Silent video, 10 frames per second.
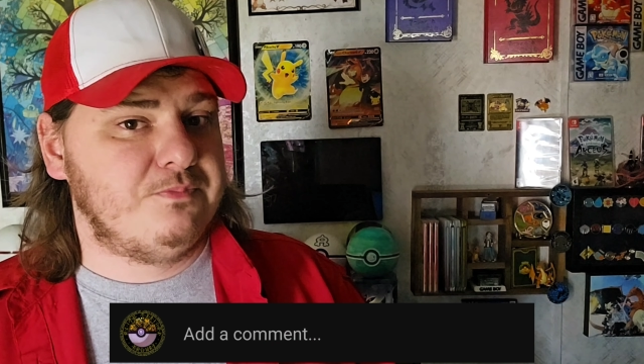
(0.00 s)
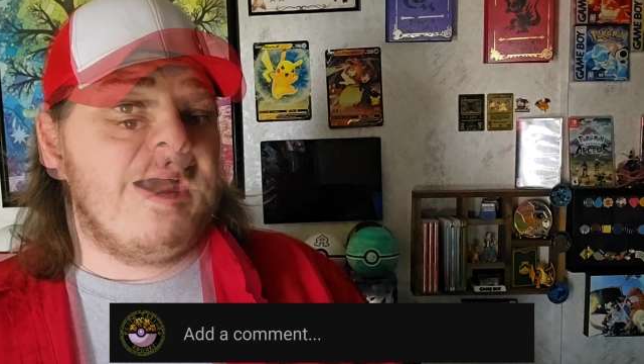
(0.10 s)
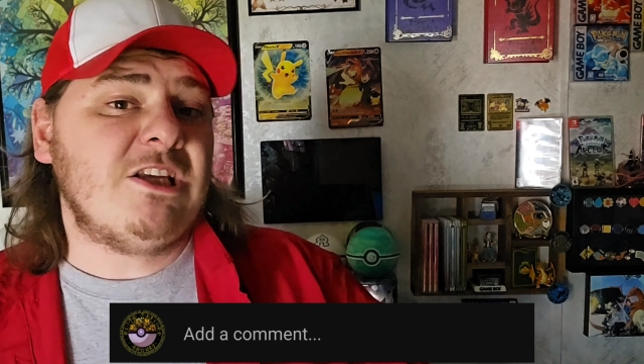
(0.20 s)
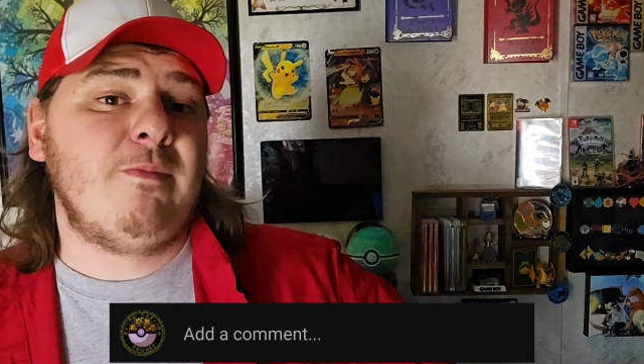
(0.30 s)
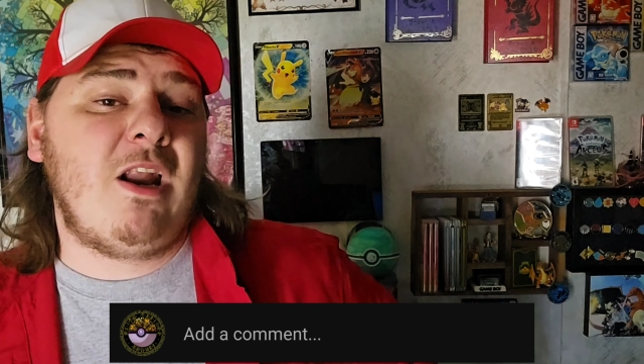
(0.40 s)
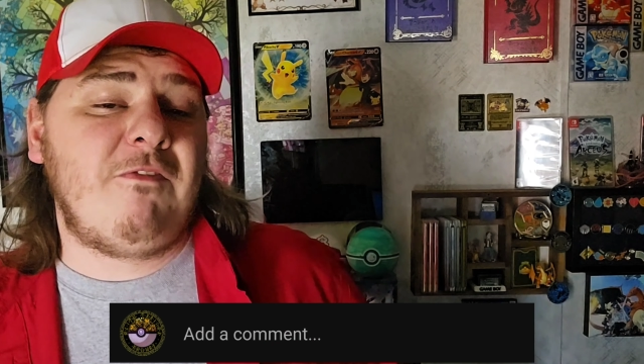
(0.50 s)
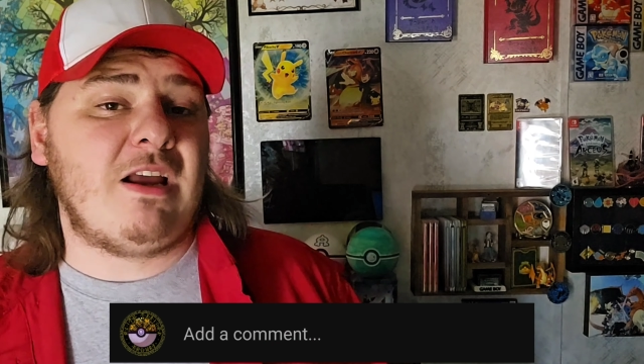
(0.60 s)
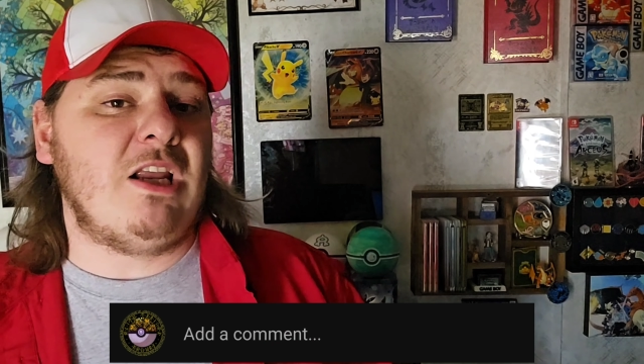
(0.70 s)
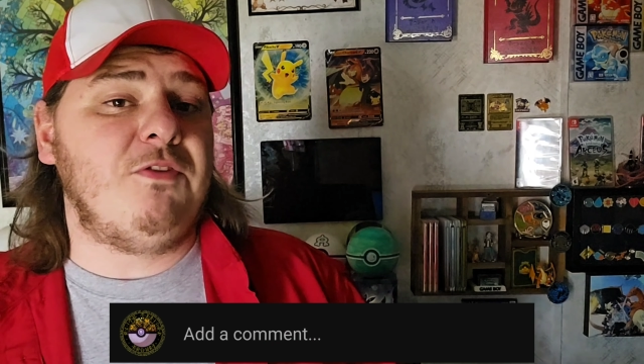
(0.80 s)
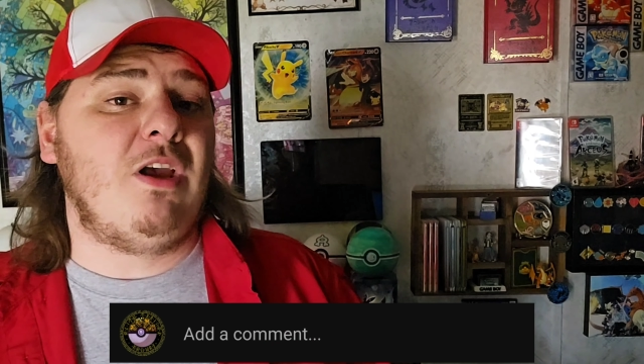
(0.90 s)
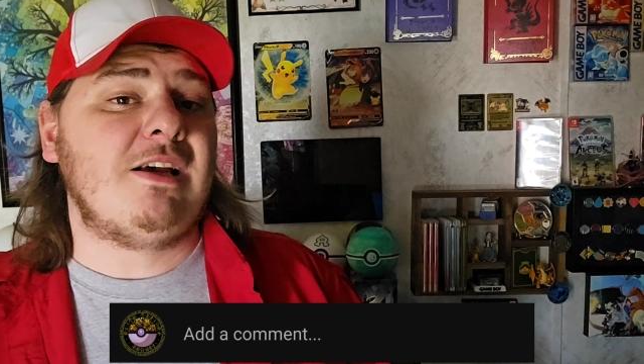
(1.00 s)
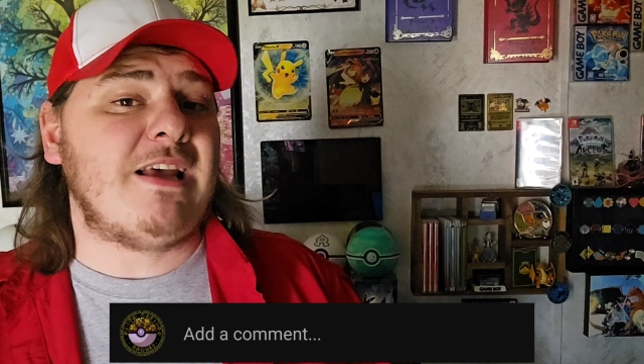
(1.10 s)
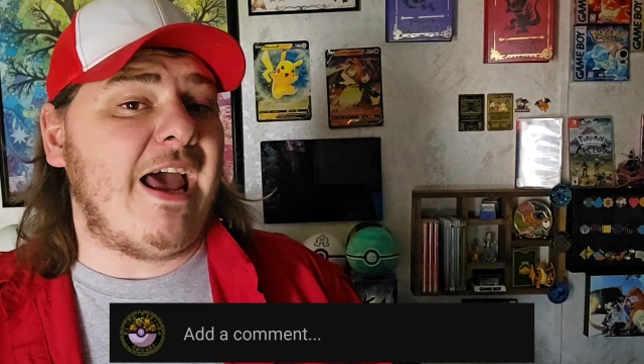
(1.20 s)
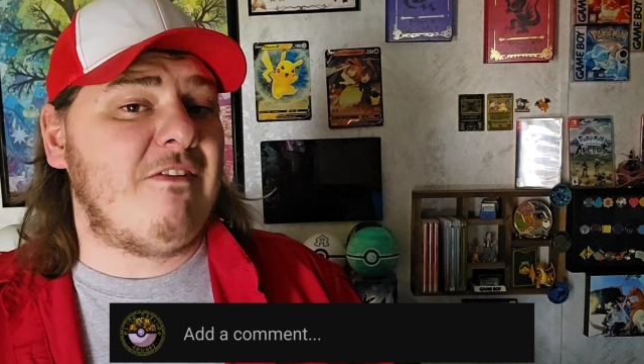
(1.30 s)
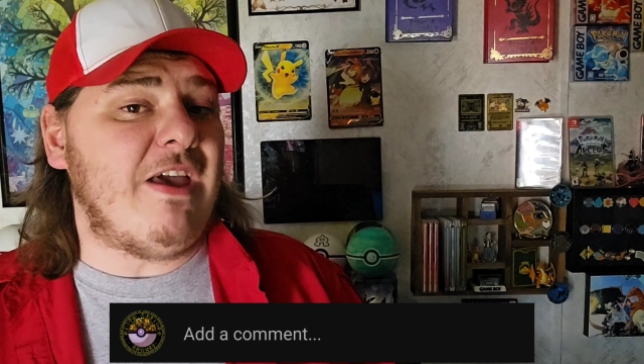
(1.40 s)
As a matter of fact, if you guys
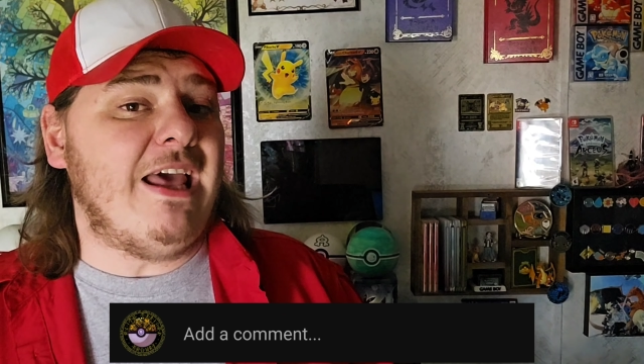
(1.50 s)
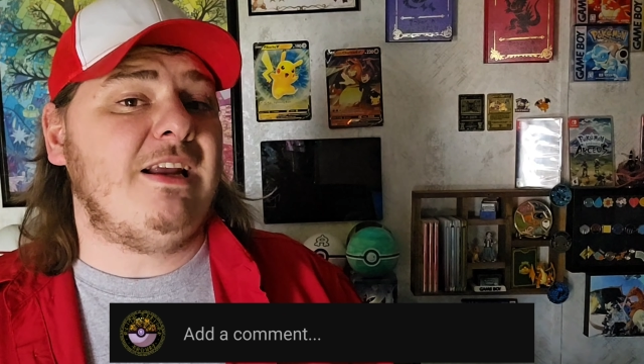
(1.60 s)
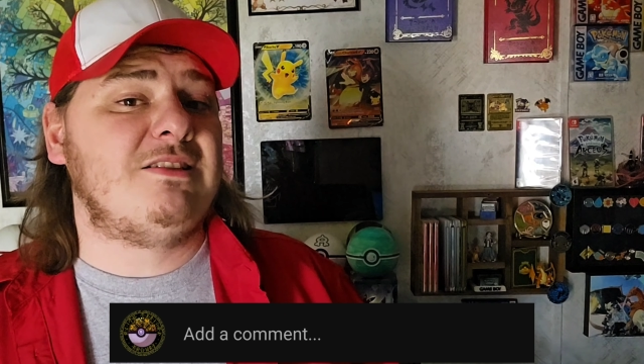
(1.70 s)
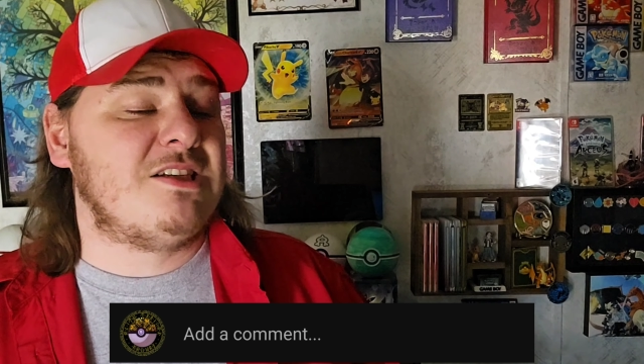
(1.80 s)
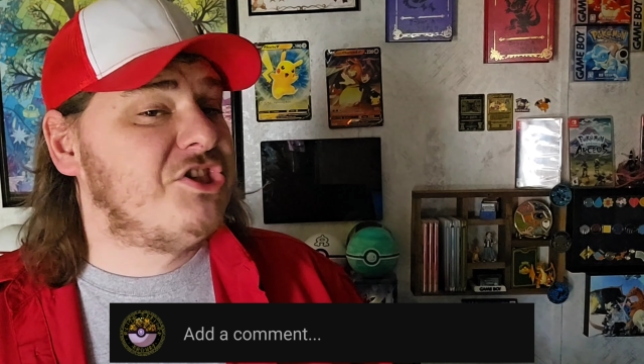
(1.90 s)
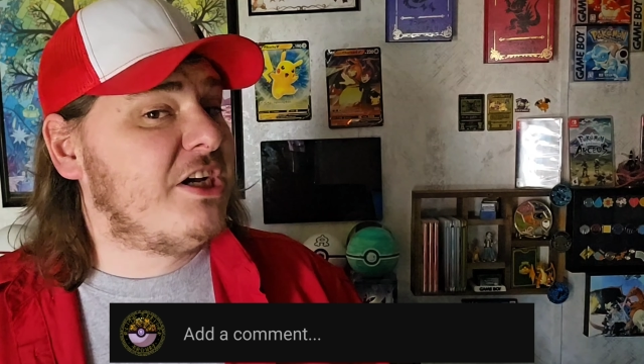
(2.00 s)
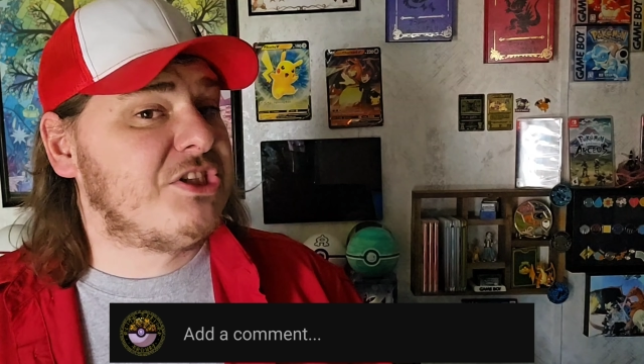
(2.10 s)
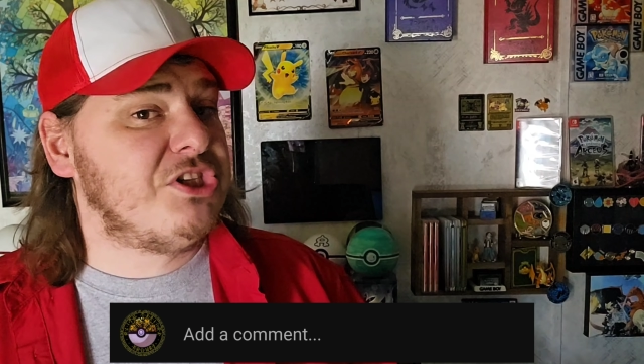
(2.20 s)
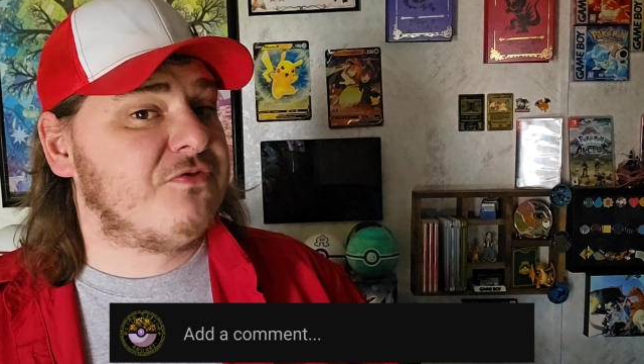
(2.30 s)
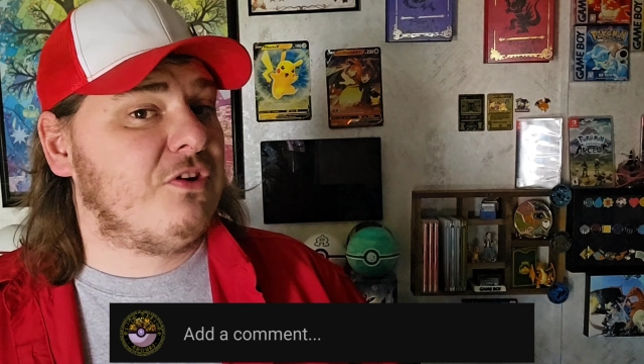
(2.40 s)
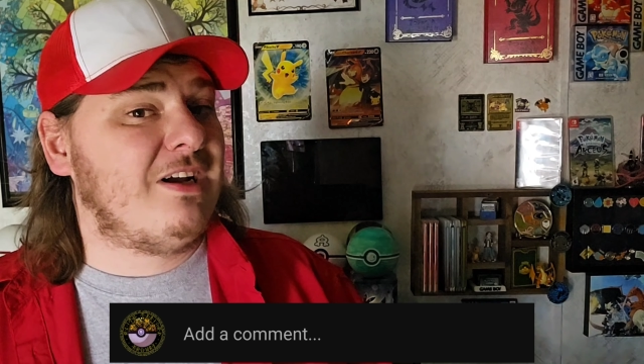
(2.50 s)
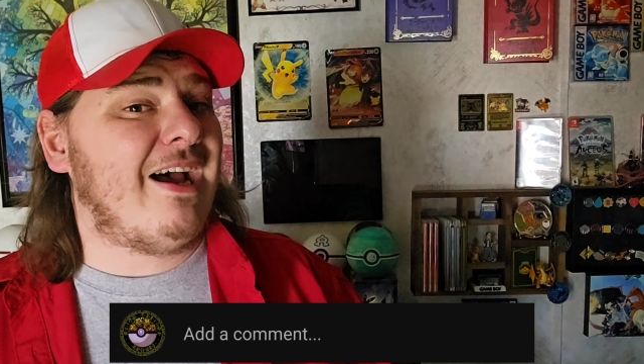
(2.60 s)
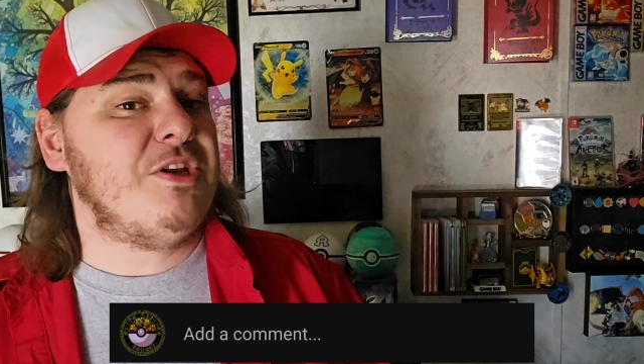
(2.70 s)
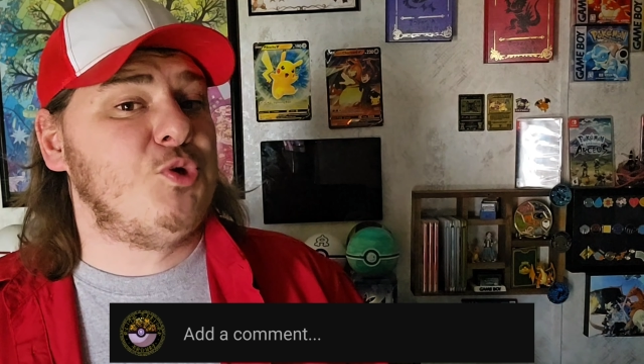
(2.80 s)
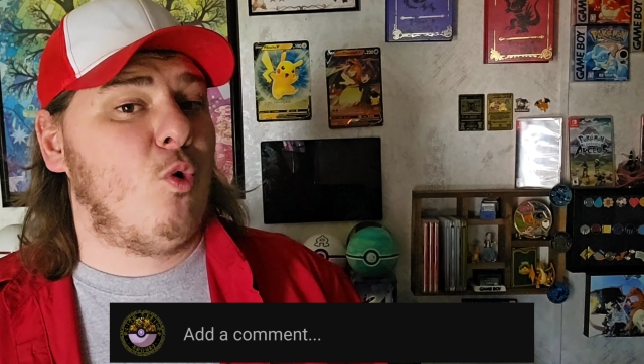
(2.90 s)
have any suggestions for
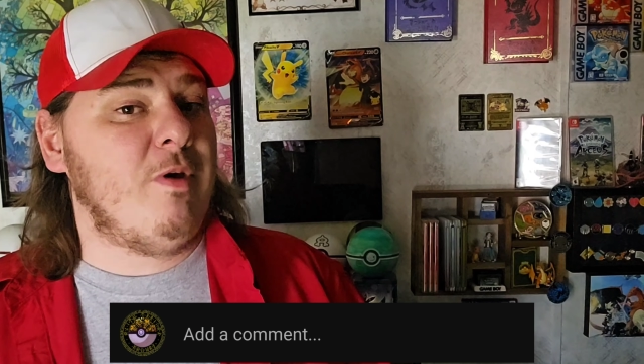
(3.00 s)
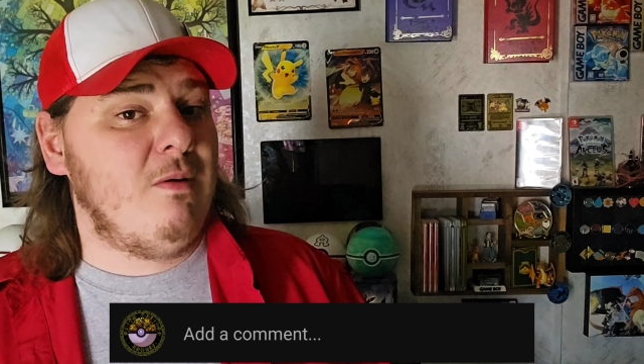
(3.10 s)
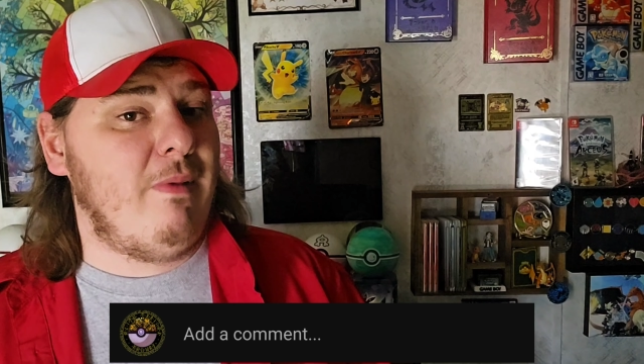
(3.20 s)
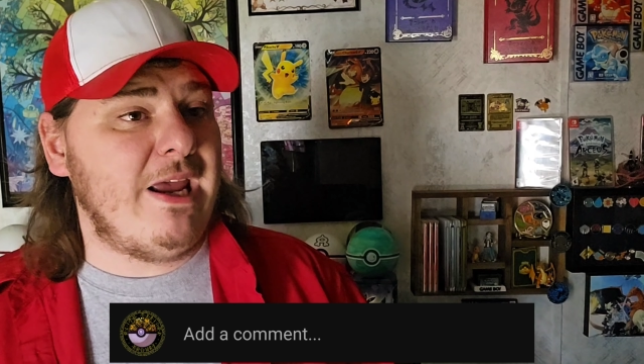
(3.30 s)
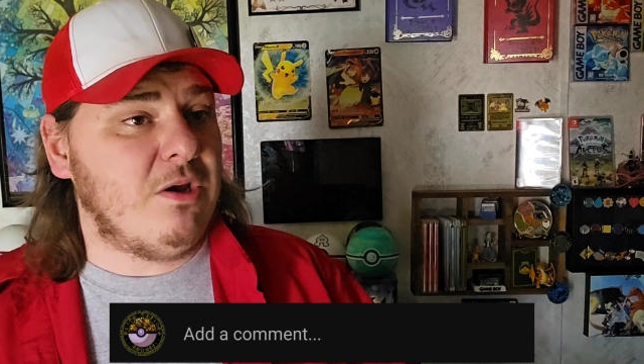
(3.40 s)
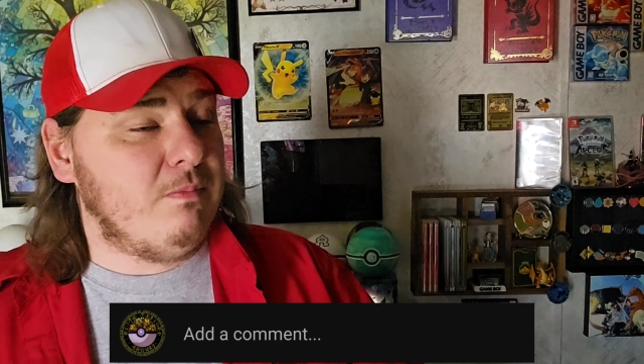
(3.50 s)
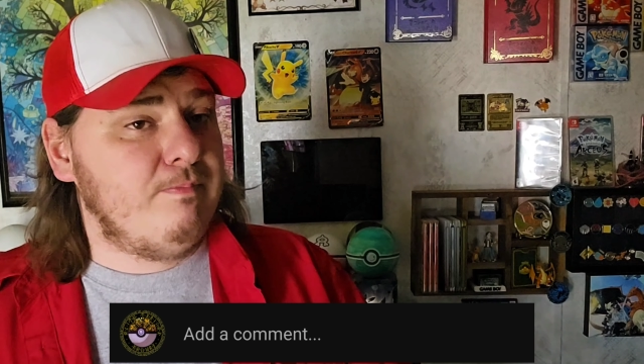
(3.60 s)
guides you want me to make,